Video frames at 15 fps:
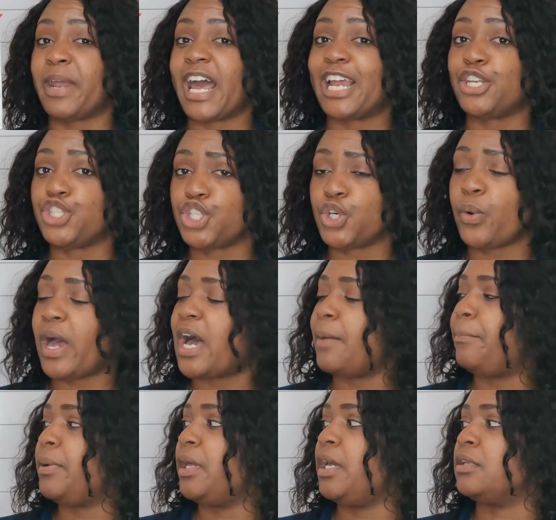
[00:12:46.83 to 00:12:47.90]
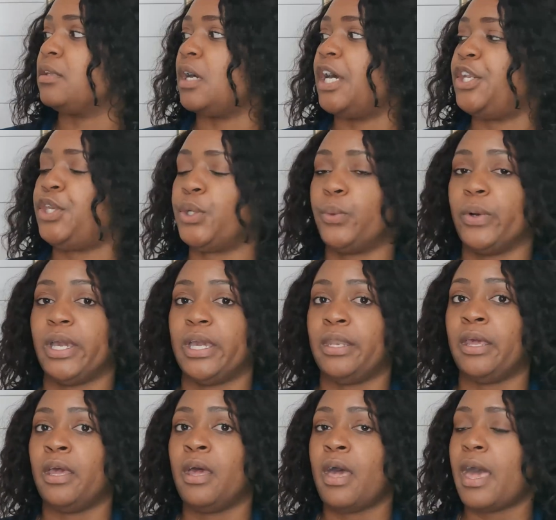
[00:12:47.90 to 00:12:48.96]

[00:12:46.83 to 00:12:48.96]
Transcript: But I do have plans on doing